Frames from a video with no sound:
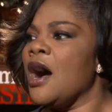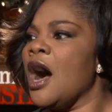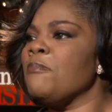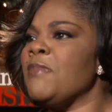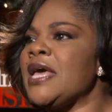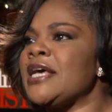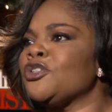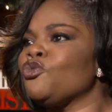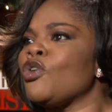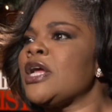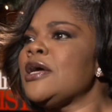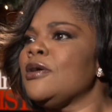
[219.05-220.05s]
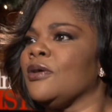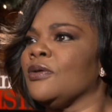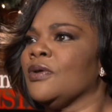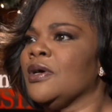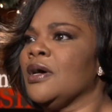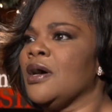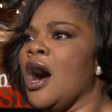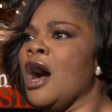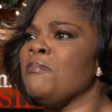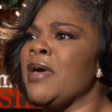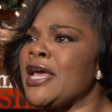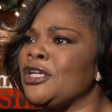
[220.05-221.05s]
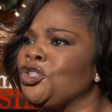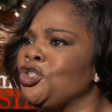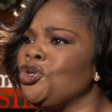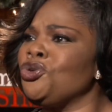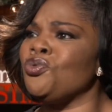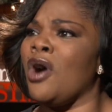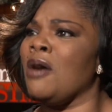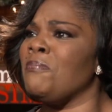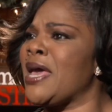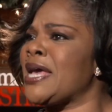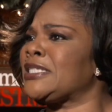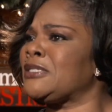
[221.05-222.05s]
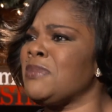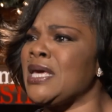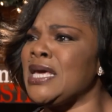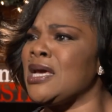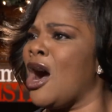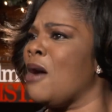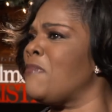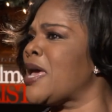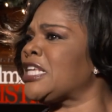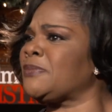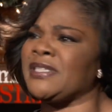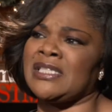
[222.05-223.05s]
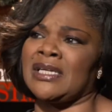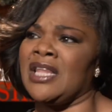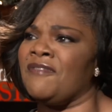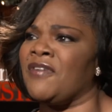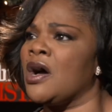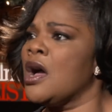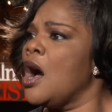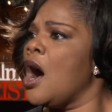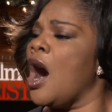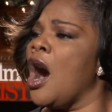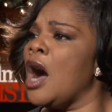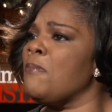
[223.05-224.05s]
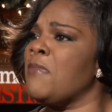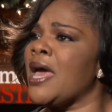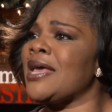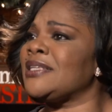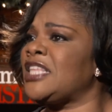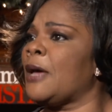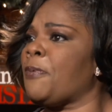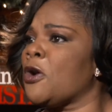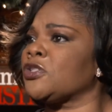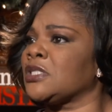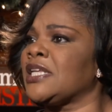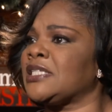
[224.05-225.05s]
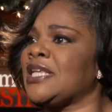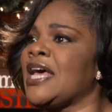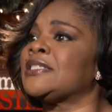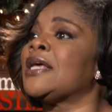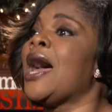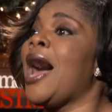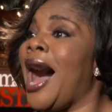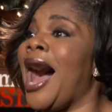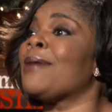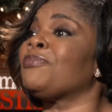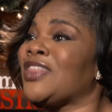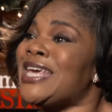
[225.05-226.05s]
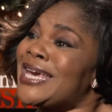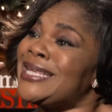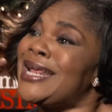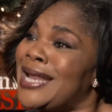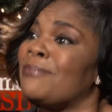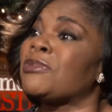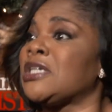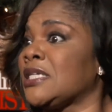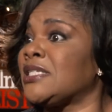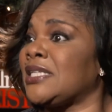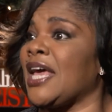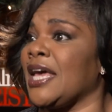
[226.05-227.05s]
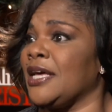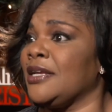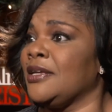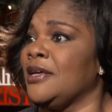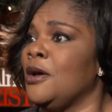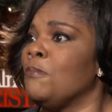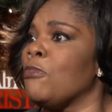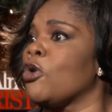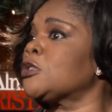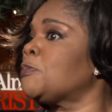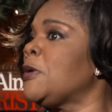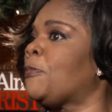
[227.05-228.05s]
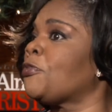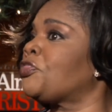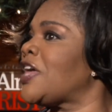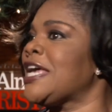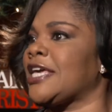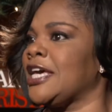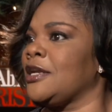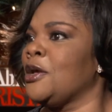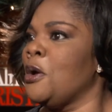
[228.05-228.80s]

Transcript: Aunt May is real. Aunt May is you. Aunt May is me. Aunt May is Mr. Glover. Aunt May is that person that says, I'm thinking it, I'm going to say it. Most people mm-hmm. think it,